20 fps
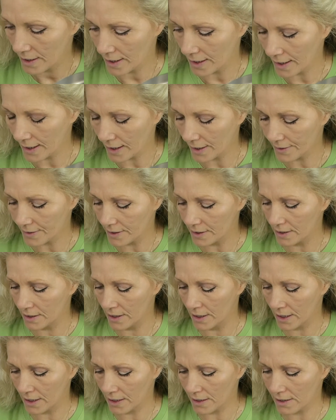And I got the
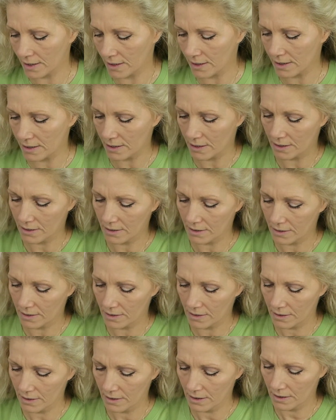NYX
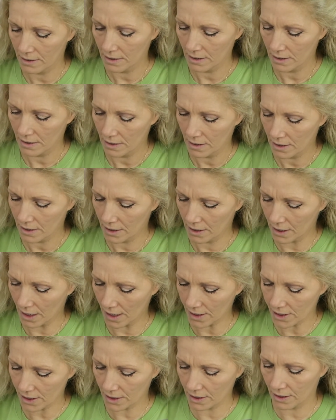
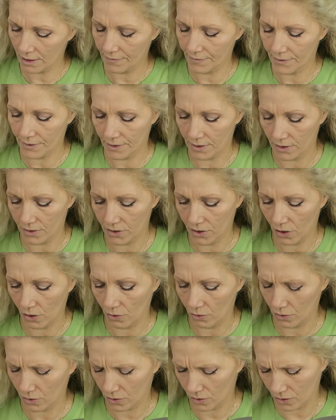Gotcha Covered
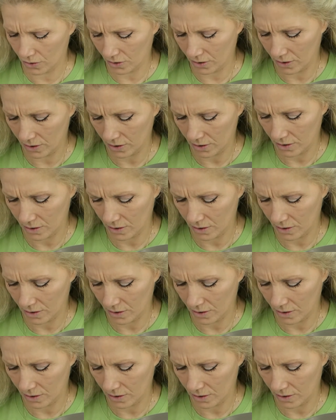Total